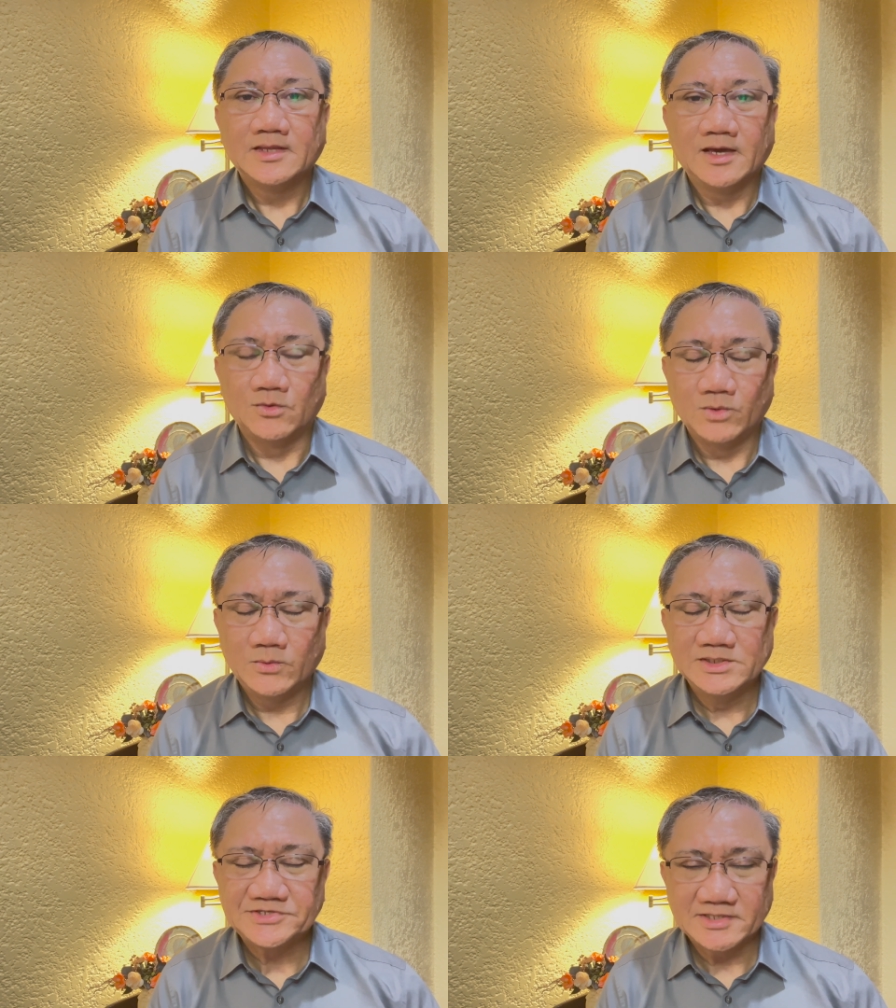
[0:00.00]
and we
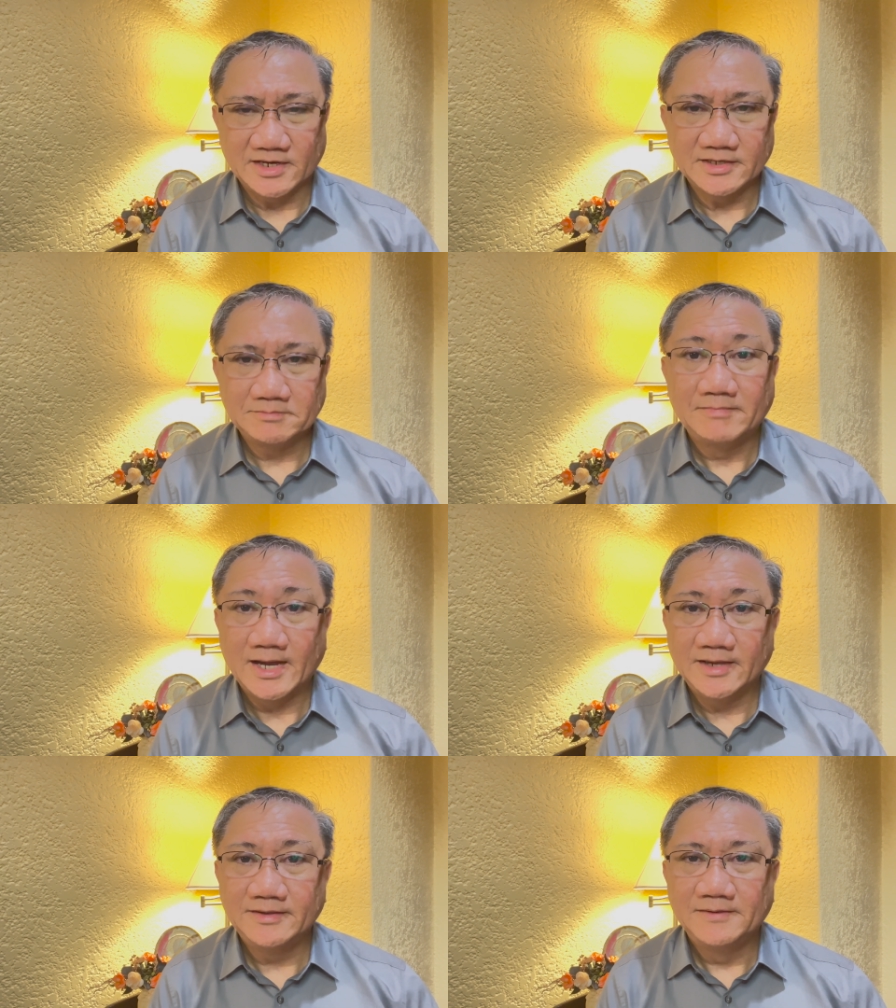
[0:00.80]
will start
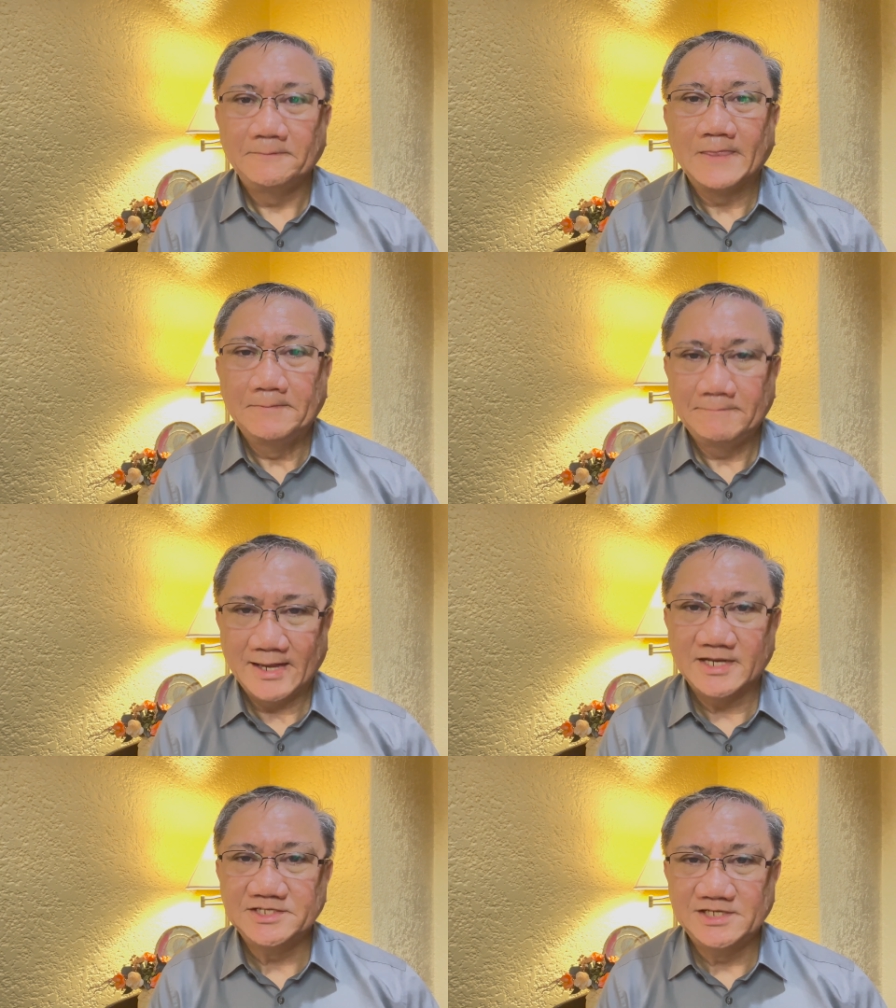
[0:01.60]
by
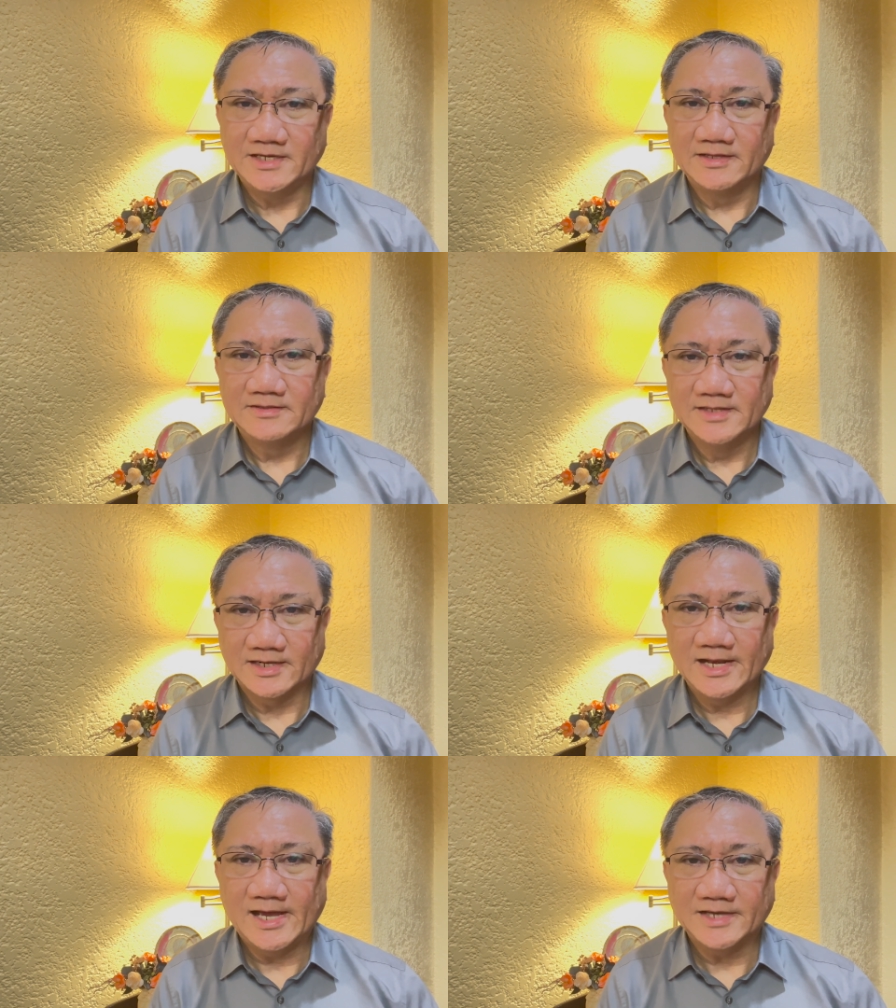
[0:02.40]
managing the
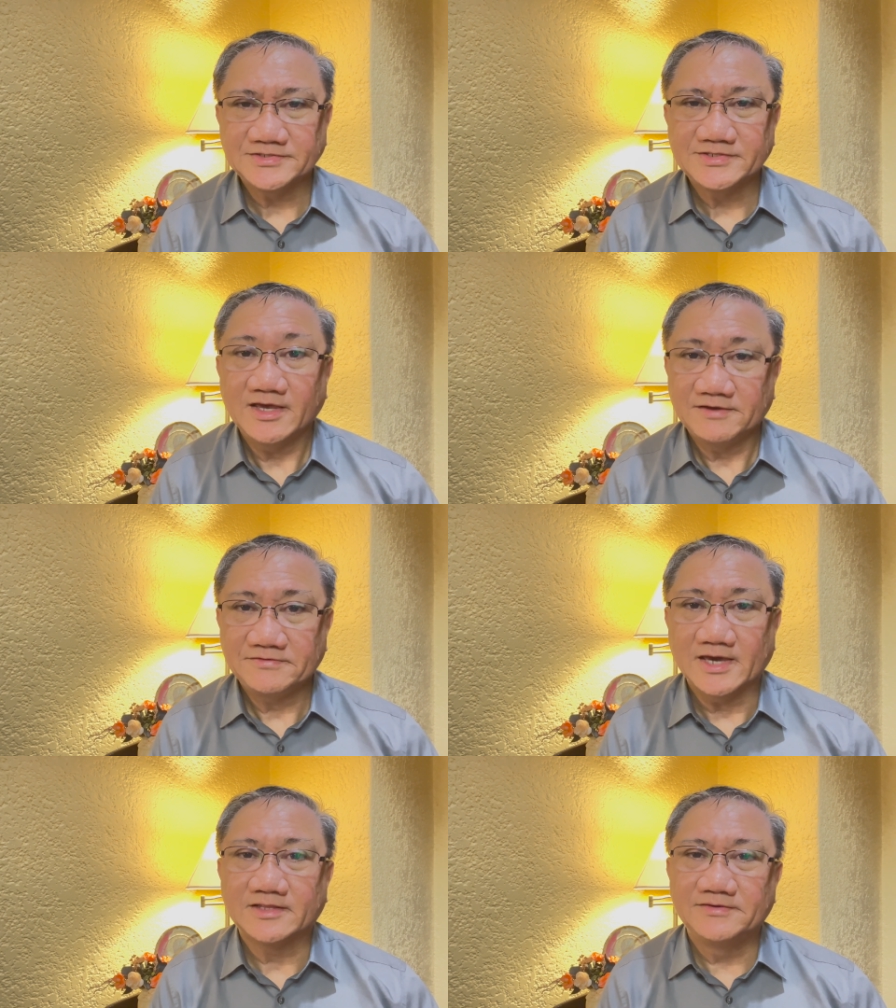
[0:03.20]
class
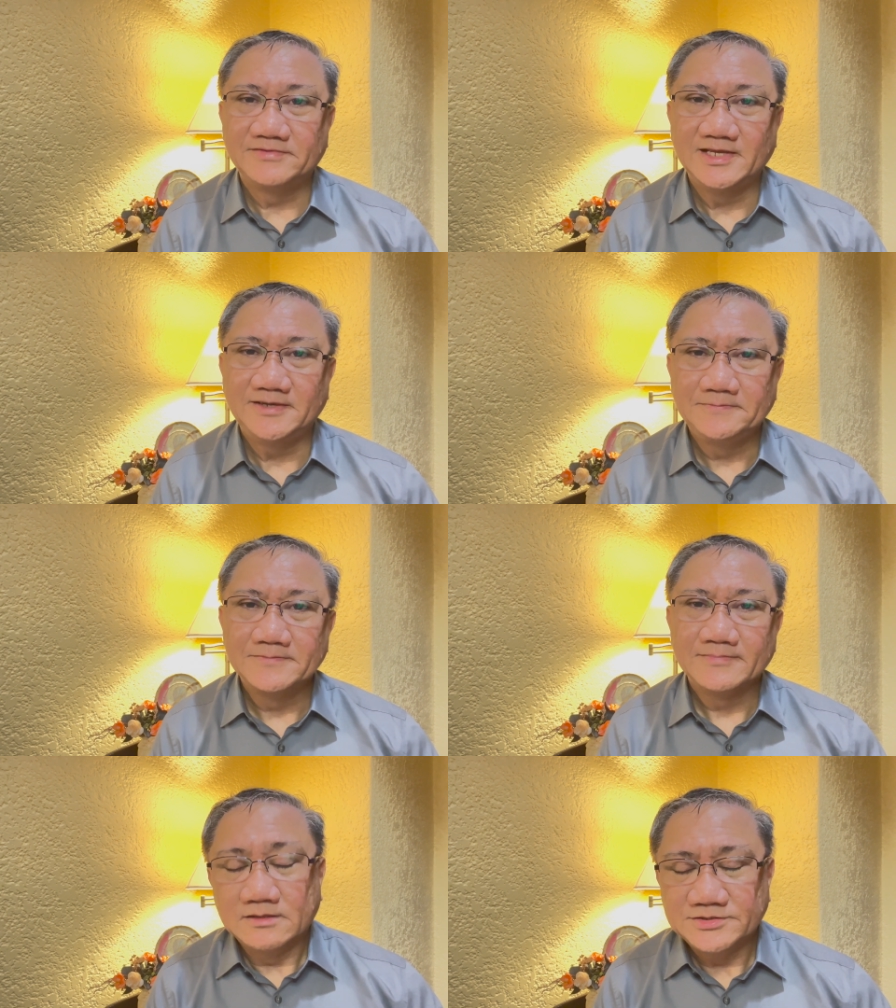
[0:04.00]
effectively
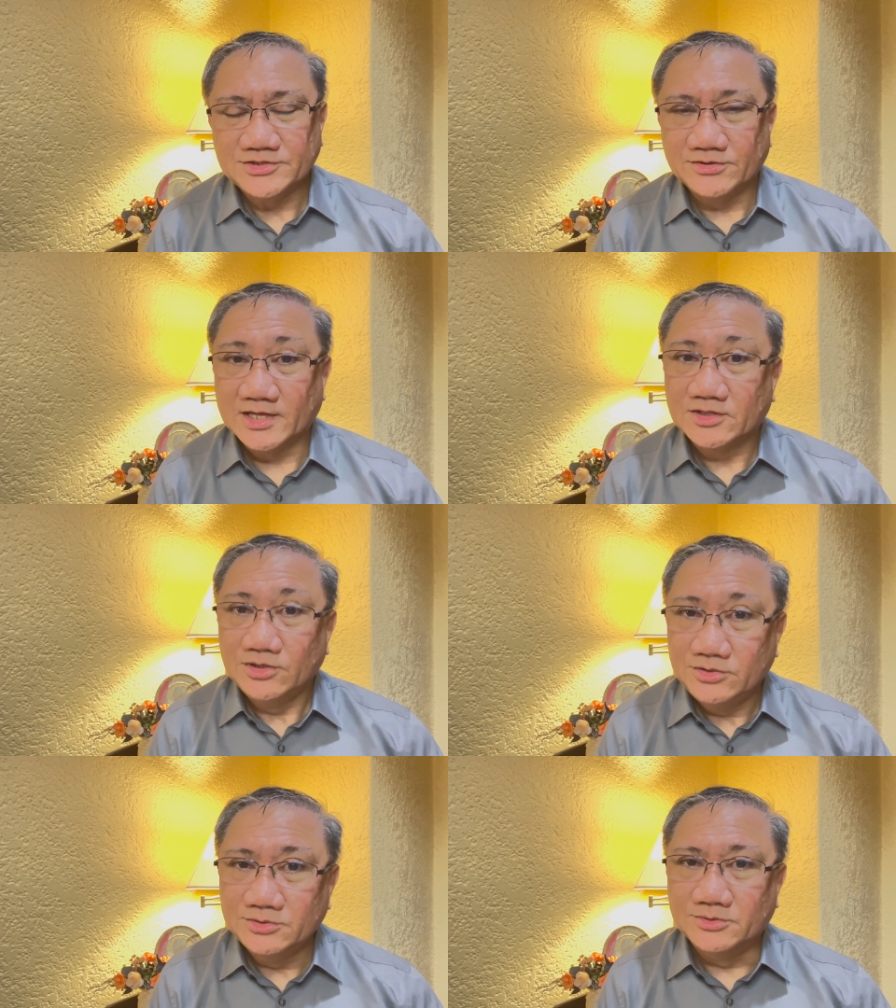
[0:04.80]
so that
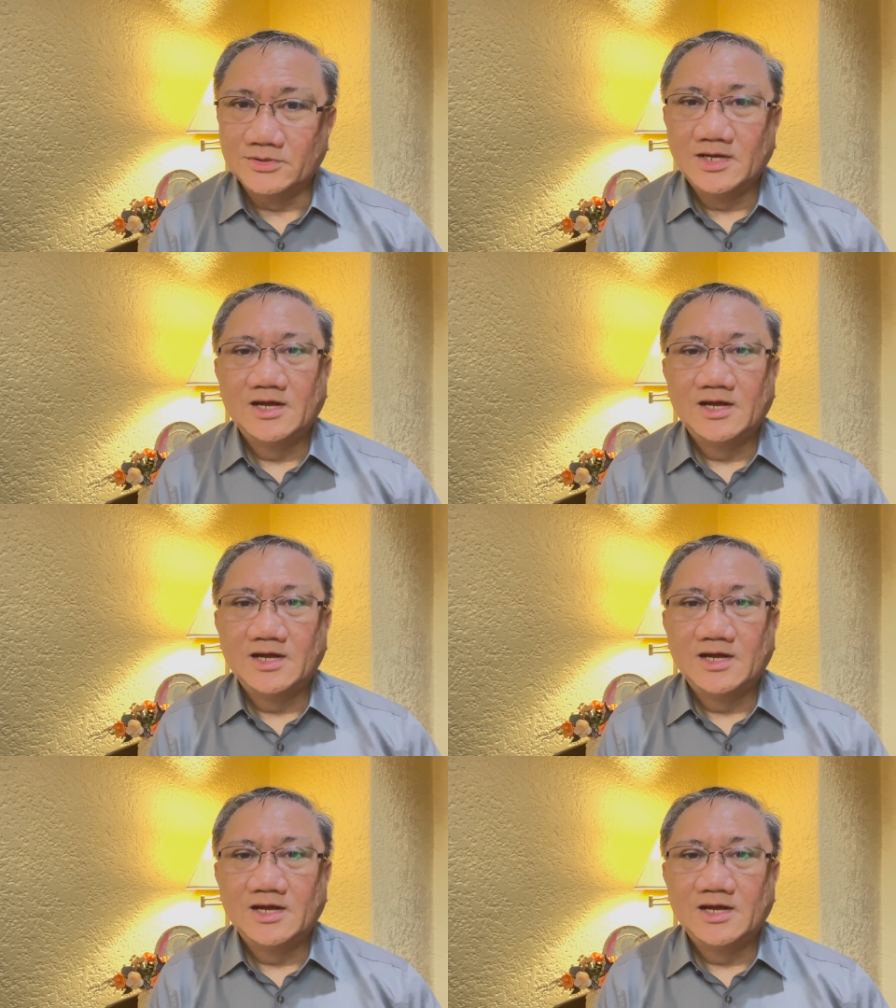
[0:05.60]
you